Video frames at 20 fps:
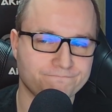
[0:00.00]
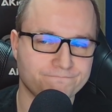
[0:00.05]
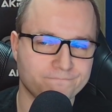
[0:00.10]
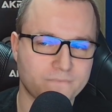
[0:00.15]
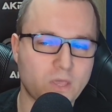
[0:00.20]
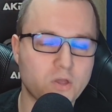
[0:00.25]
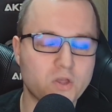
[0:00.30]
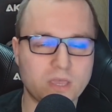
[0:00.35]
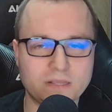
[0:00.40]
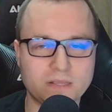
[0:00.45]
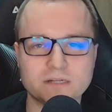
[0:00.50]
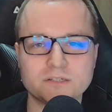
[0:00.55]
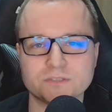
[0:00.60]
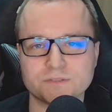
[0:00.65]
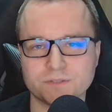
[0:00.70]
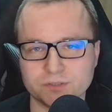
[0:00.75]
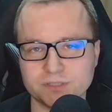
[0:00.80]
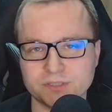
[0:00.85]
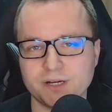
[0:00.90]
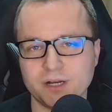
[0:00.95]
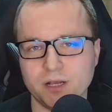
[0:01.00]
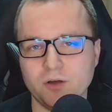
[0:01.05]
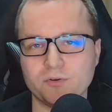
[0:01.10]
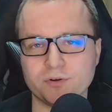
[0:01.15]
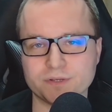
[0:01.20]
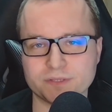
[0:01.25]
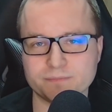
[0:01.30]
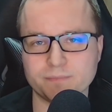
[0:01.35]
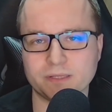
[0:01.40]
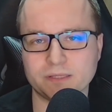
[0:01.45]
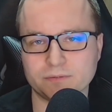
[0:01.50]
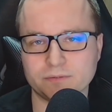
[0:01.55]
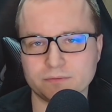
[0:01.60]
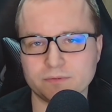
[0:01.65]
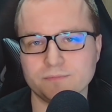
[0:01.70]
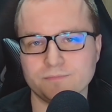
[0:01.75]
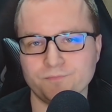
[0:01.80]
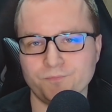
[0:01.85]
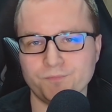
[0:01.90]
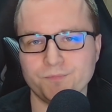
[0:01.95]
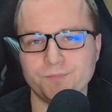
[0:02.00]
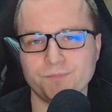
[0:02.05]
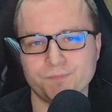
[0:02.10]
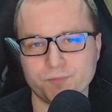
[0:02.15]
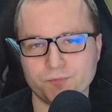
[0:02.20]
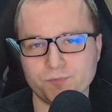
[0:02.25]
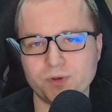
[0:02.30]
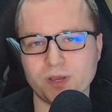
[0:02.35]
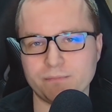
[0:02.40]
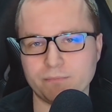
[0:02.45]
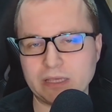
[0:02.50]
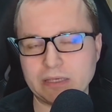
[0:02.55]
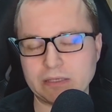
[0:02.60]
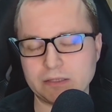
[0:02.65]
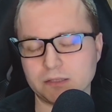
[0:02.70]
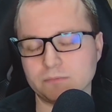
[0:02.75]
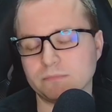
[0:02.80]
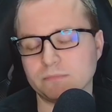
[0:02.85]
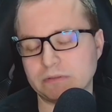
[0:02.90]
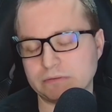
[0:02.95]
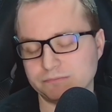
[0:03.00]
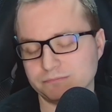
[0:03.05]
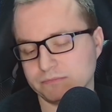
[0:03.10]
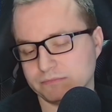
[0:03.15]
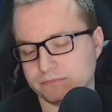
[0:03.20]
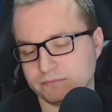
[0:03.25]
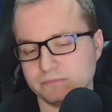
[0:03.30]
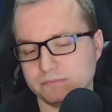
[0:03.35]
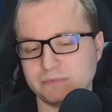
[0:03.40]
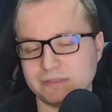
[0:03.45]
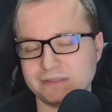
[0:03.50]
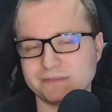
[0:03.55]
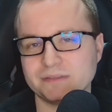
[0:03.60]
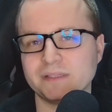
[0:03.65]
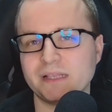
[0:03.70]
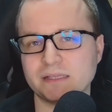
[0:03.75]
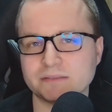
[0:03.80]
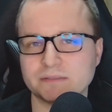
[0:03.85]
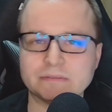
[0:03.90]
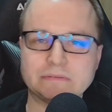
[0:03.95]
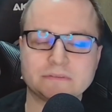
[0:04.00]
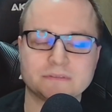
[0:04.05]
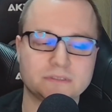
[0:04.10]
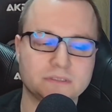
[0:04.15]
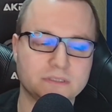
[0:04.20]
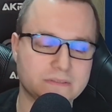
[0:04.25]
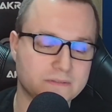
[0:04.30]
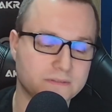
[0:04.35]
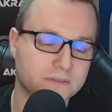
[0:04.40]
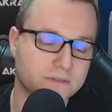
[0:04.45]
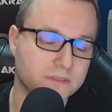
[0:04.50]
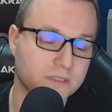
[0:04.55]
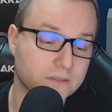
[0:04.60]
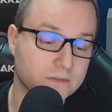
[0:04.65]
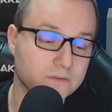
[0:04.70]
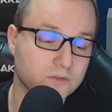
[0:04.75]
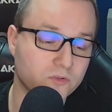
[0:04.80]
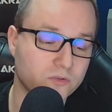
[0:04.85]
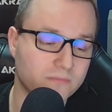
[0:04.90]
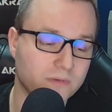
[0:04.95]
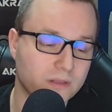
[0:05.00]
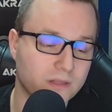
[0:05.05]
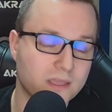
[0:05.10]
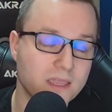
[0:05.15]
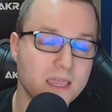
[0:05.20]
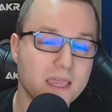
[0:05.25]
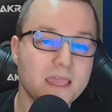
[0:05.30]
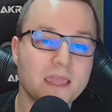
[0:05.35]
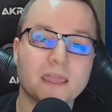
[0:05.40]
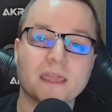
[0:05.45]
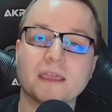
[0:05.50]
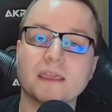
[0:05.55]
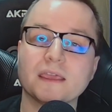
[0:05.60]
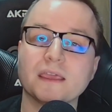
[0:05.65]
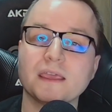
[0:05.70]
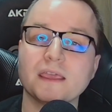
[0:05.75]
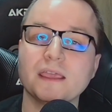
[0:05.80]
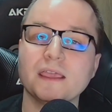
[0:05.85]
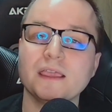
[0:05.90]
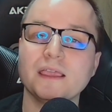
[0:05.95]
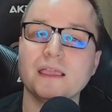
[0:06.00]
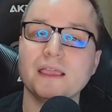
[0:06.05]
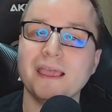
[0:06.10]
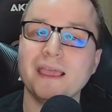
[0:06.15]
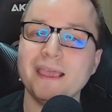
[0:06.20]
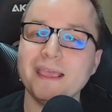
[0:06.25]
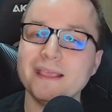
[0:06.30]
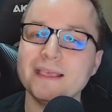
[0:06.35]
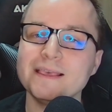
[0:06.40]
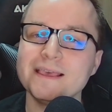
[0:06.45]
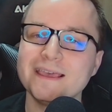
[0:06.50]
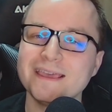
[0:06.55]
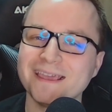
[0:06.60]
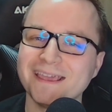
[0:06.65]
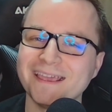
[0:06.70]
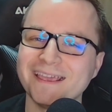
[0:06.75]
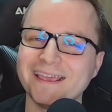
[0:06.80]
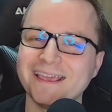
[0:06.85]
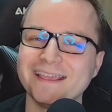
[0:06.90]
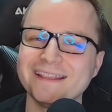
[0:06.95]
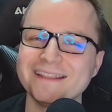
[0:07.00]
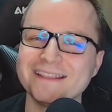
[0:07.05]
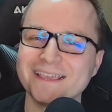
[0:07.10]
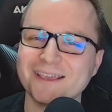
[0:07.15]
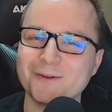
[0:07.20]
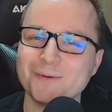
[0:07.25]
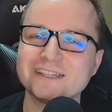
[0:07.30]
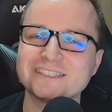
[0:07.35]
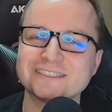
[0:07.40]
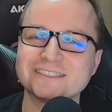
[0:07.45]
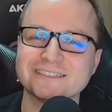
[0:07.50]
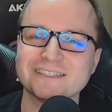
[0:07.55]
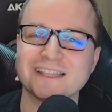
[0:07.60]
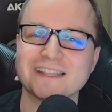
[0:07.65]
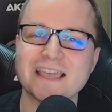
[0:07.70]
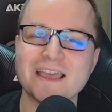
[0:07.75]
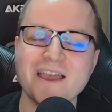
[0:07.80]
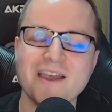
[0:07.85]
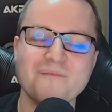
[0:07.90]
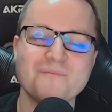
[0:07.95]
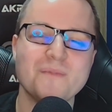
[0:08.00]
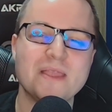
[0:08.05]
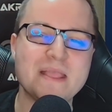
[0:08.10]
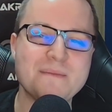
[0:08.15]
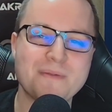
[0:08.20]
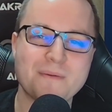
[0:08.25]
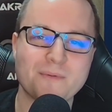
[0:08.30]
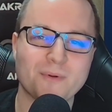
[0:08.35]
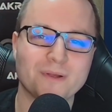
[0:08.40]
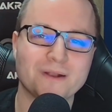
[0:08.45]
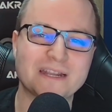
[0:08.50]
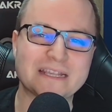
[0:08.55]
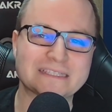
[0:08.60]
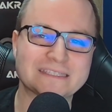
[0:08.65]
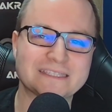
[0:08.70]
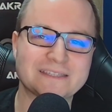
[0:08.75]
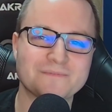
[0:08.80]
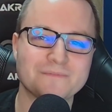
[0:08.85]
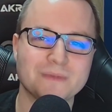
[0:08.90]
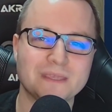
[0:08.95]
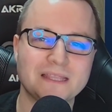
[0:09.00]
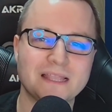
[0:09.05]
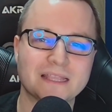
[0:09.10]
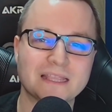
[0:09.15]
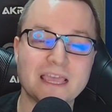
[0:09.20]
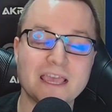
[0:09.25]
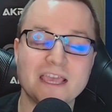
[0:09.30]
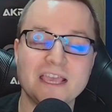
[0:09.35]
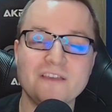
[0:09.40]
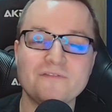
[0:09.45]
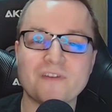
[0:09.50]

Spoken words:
Okay, there are ogres, but we are making them as last. That's normal. And the question that many people are asking me, that if